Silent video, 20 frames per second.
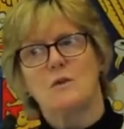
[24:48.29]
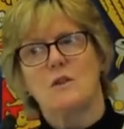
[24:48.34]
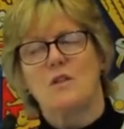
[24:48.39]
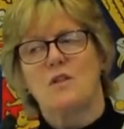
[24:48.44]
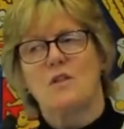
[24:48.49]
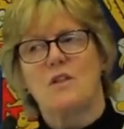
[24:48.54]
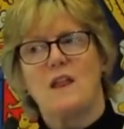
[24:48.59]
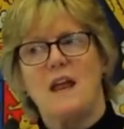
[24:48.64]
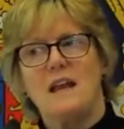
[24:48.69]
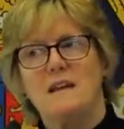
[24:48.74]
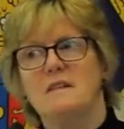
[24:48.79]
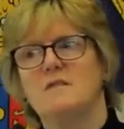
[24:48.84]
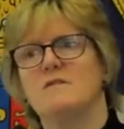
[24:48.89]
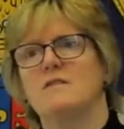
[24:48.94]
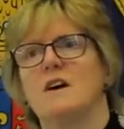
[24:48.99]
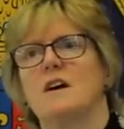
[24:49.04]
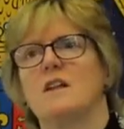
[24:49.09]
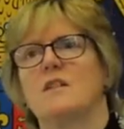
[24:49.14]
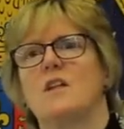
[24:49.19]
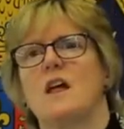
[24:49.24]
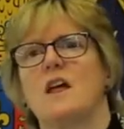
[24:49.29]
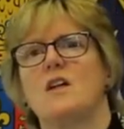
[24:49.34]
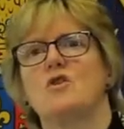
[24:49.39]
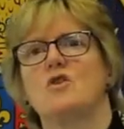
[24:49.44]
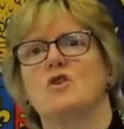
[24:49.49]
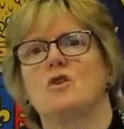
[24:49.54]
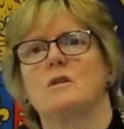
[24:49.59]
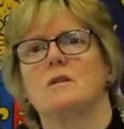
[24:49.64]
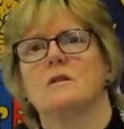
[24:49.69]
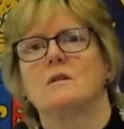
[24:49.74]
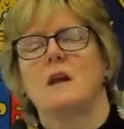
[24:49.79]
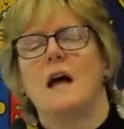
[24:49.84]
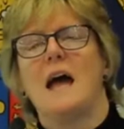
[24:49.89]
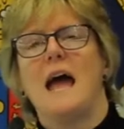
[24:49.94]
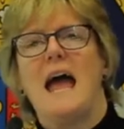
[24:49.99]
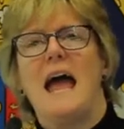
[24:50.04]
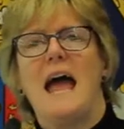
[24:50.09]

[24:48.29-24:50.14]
incentivisation